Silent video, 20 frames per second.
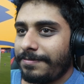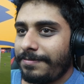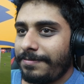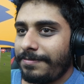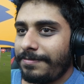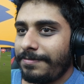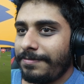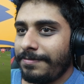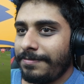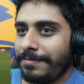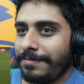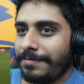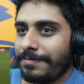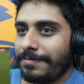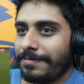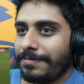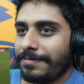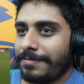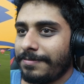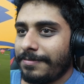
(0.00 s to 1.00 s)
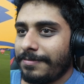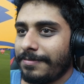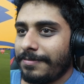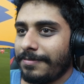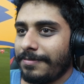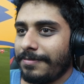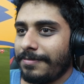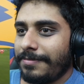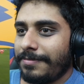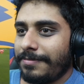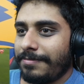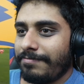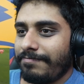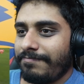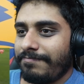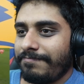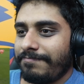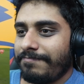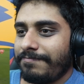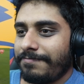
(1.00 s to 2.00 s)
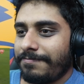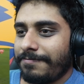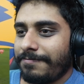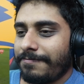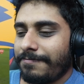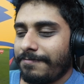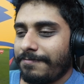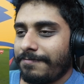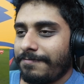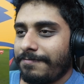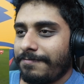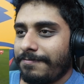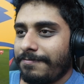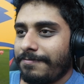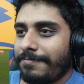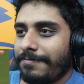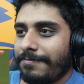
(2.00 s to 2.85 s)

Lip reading: Nothing is said.